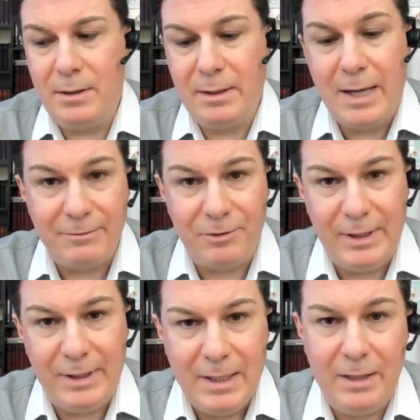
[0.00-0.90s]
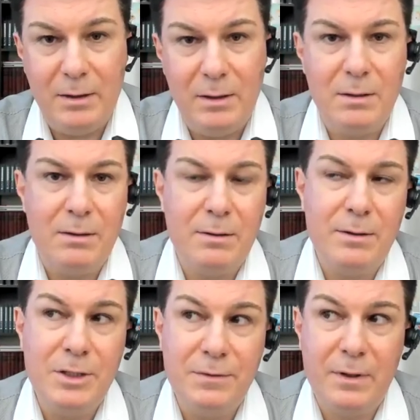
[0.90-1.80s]
country. And in
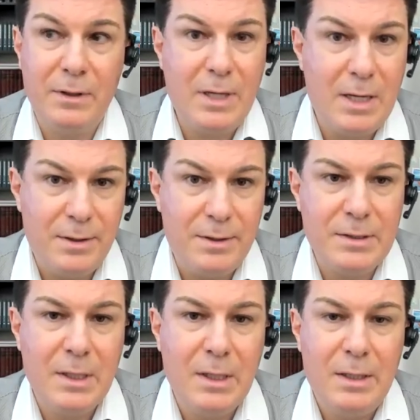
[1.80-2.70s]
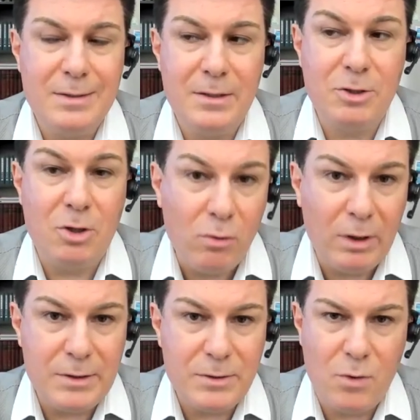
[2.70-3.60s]
different countries, the
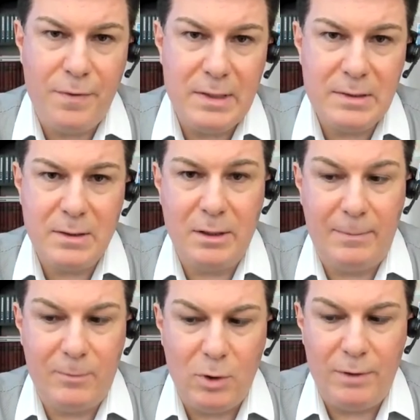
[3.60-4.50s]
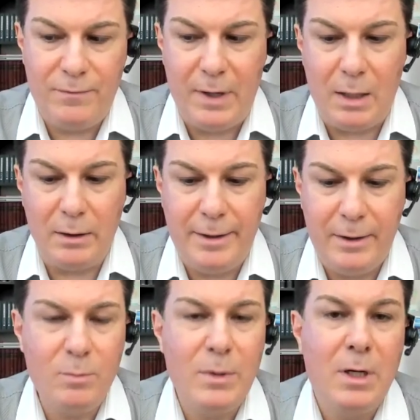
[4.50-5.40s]
strongness of this cryptography
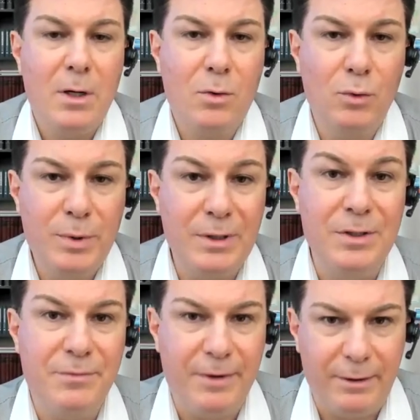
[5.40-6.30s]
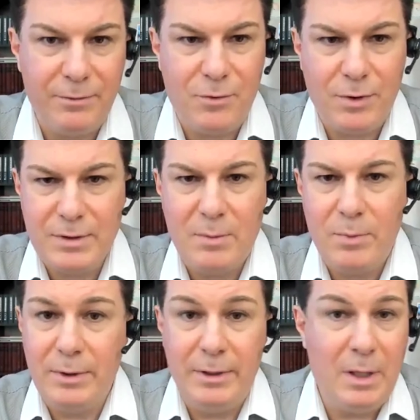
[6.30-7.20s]
algorithm would be different. For
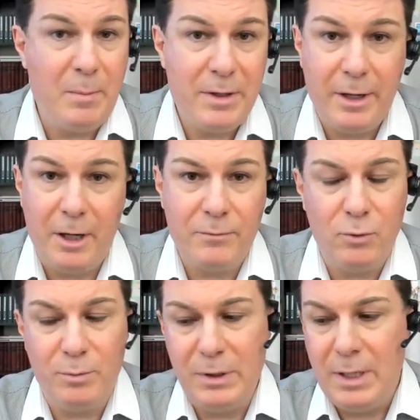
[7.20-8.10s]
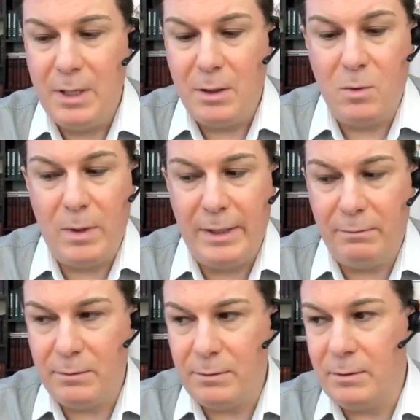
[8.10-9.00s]
example, in America, it would be
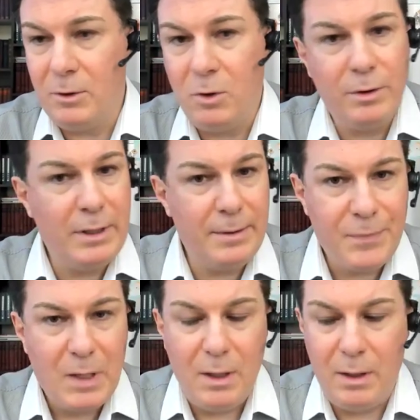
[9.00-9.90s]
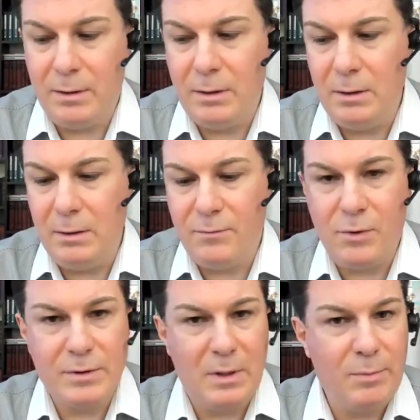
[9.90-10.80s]
quite longer, and in, for
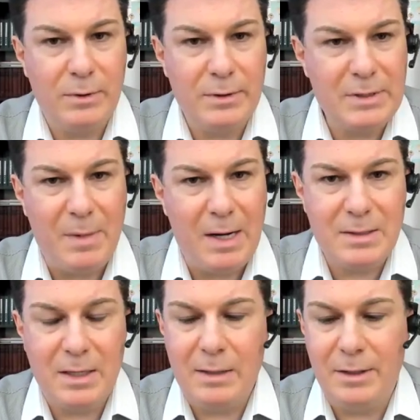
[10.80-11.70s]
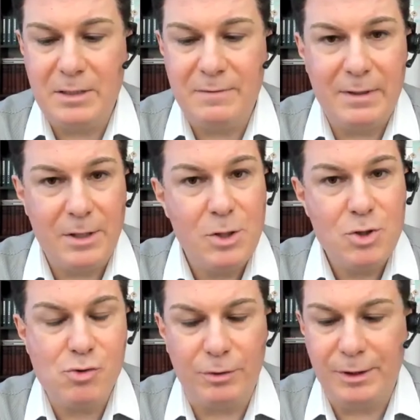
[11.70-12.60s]
example, some other countries, quite
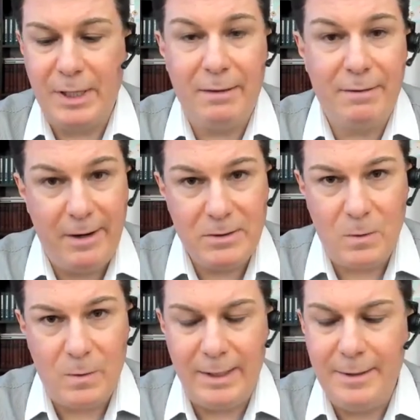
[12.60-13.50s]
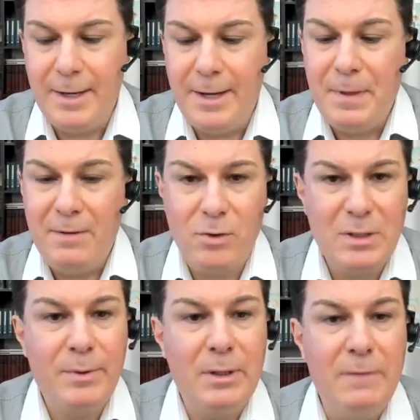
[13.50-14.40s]
short. And the reason why? For
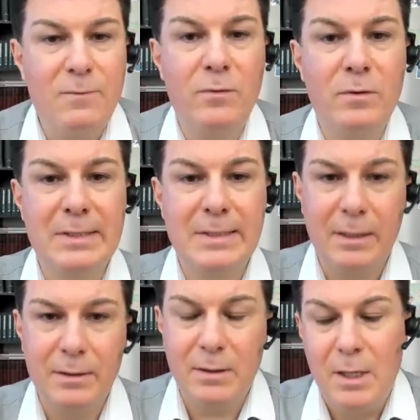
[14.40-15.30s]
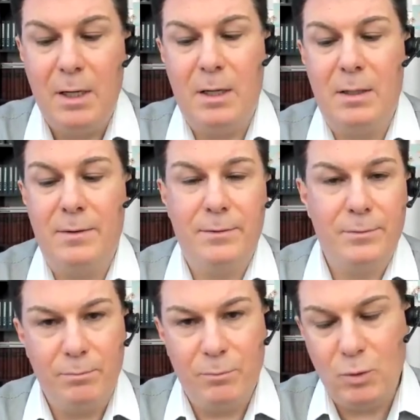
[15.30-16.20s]
example, if you will send
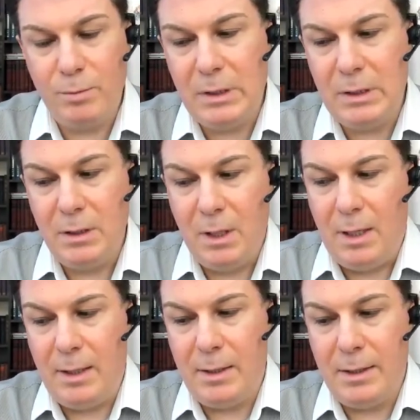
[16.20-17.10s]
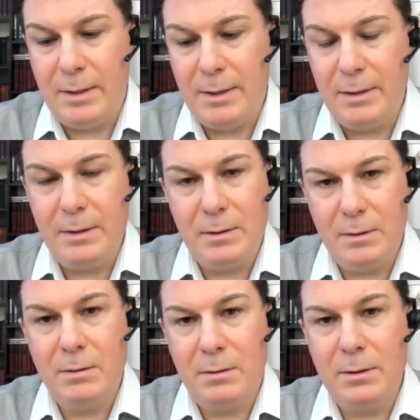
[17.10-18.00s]
to me
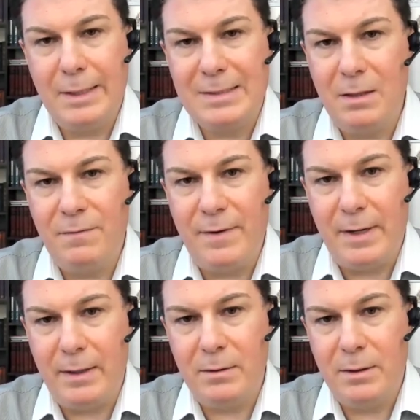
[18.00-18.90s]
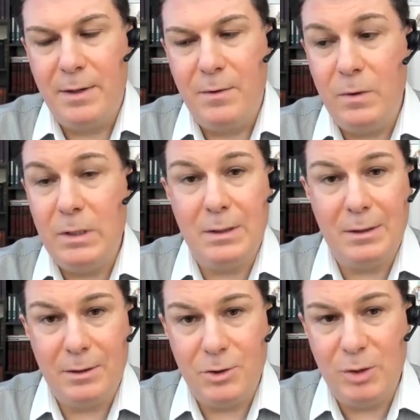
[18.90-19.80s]
Excel file
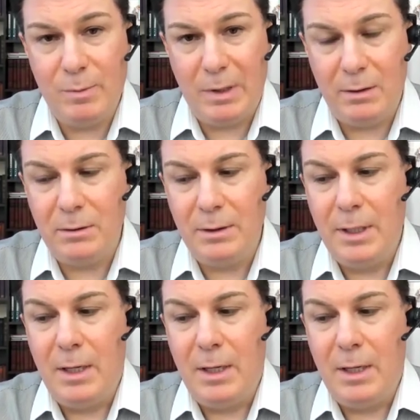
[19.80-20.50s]
via Gmail,